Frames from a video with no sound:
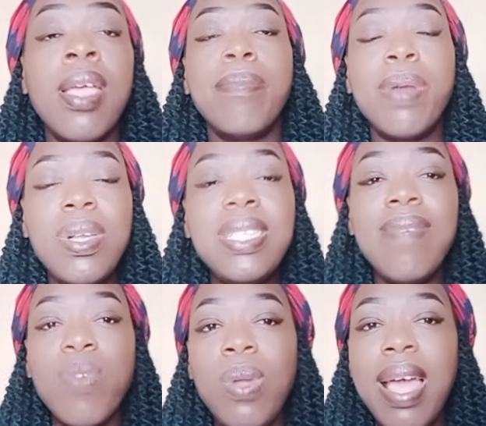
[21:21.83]
Because if
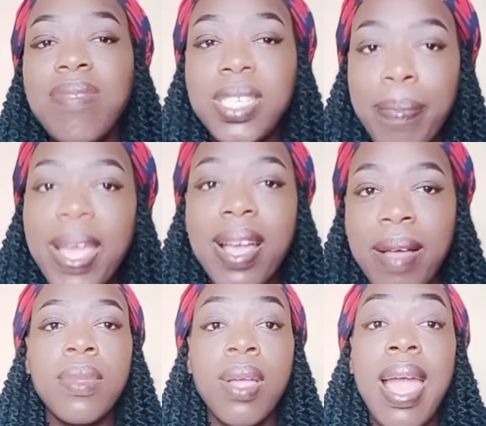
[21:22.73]
you love Jamaica
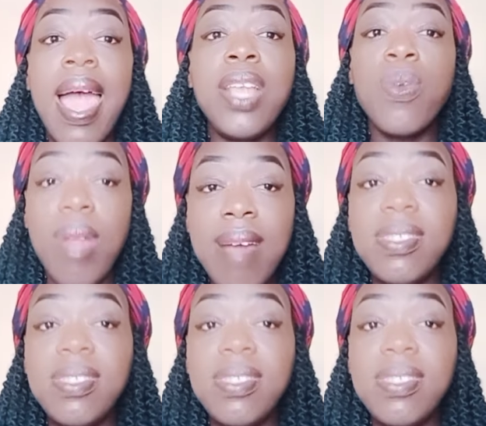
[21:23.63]
and you love